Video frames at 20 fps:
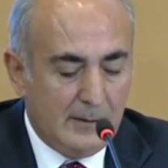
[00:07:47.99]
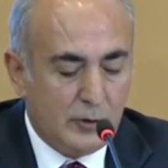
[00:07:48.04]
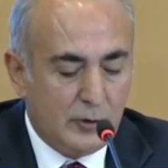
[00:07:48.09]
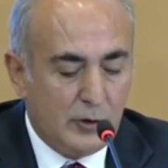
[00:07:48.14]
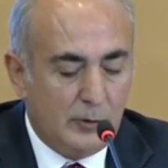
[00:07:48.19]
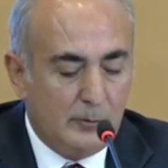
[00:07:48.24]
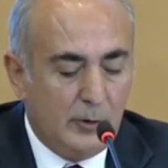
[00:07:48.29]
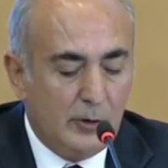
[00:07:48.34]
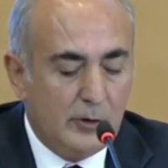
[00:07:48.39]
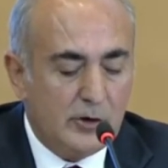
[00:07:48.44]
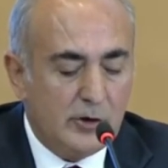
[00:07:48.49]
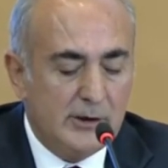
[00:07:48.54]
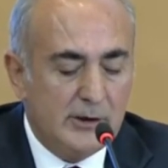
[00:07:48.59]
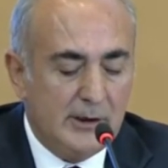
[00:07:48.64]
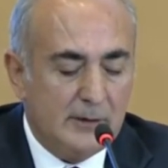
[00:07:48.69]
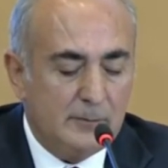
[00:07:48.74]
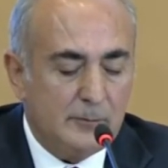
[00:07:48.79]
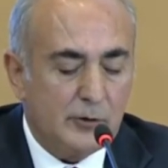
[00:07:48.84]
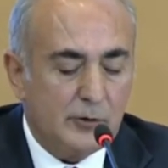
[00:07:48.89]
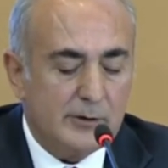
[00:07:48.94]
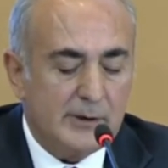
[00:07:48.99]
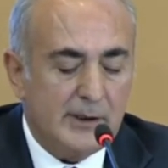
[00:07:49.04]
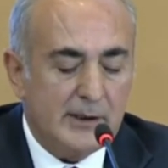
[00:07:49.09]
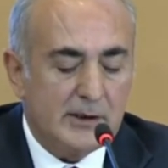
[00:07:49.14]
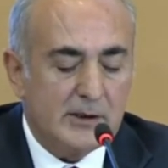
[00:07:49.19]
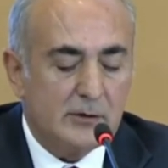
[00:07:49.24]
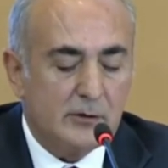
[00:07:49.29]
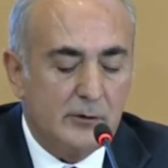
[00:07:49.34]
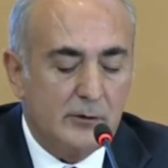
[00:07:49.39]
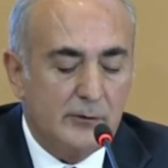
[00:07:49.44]
promotion and
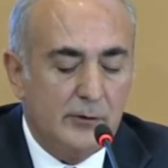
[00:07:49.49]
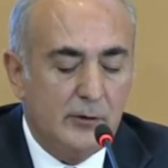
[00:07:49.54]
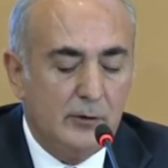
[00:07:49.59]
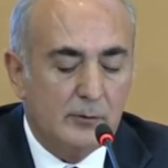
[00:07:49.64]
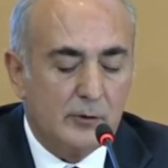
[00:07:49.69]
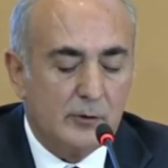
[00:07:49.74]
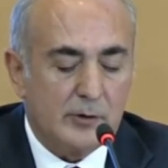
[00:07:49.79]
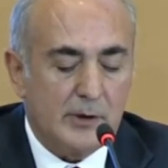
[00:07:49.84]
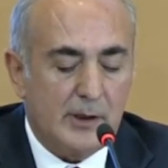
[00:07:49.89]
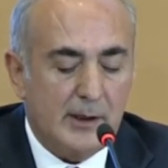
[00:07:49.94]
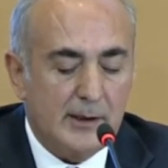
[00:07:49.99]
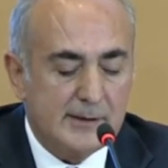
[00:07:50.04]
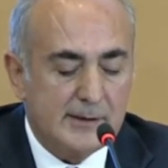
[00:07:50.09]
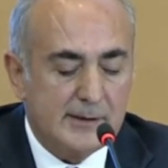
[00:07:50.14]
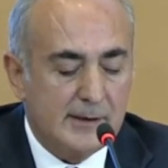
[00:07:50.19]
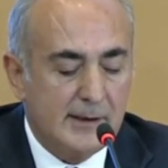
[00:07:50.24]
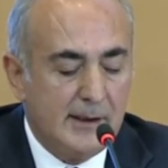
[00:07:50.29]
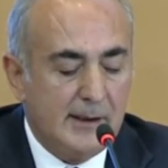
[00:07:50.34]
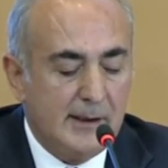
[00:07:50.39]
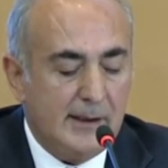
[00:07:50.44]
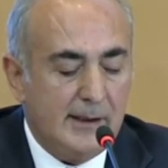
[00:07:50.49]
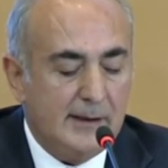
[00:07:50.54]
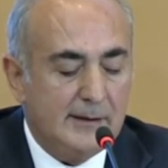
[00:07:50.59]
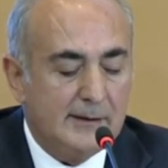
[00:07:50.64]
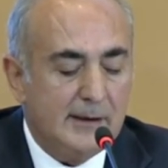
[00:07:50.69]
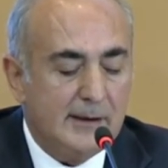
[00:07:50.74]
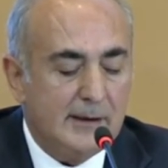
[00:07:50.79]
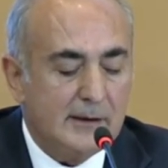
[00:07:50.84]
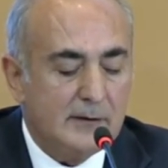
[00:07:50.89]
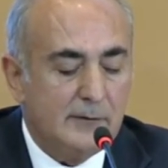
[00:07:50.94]
protection of human rights
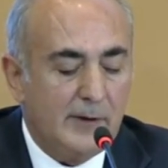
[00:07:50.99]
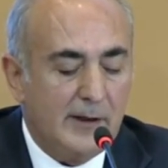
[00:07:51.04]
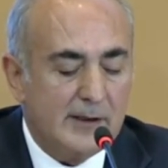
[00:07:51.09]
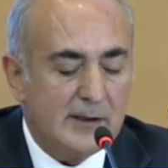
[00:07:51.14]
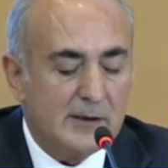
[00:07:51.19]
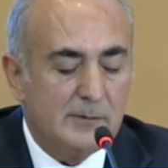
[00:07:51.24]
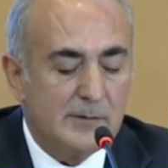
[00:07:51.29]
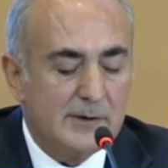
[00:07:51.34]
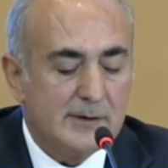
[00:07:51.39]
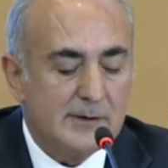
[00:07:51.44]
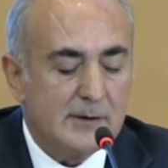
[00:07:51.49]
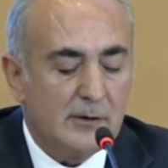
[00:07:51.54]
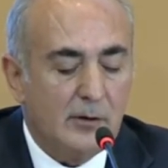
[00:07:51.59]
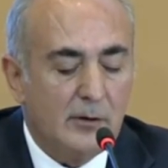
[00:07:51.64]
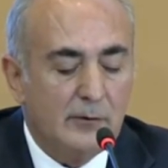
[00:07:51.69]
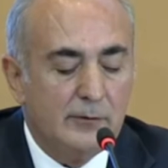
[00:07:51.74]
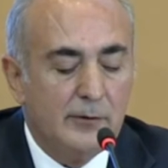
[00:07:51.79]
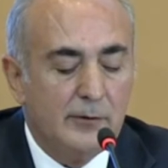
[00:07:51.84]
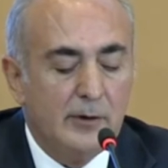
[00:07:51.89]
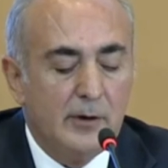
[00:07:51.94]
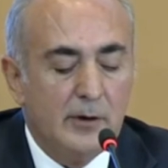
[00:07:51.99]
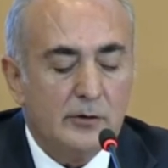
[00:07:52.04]
and the advancements of